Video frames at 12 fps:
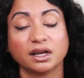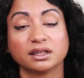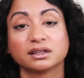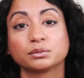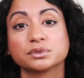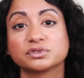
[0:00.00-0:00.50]

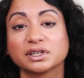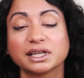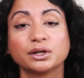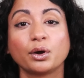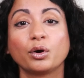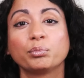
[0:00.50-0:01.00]
there was really
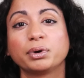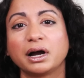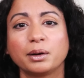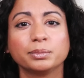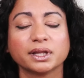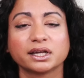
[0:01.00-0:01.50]
no
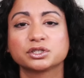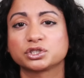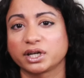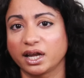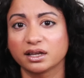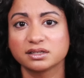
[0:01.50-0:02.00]
public
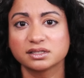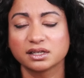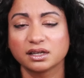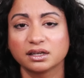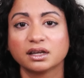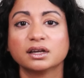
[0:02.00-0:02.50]

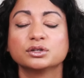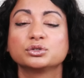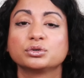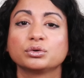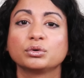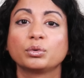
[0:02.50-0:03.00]
transit
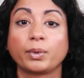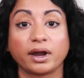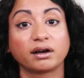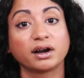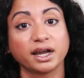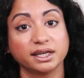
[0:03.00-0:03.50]
to
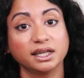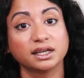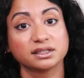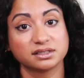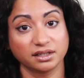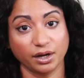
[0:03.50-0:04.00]
where I
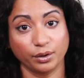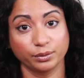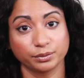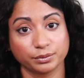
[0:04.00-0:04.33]
needed to go.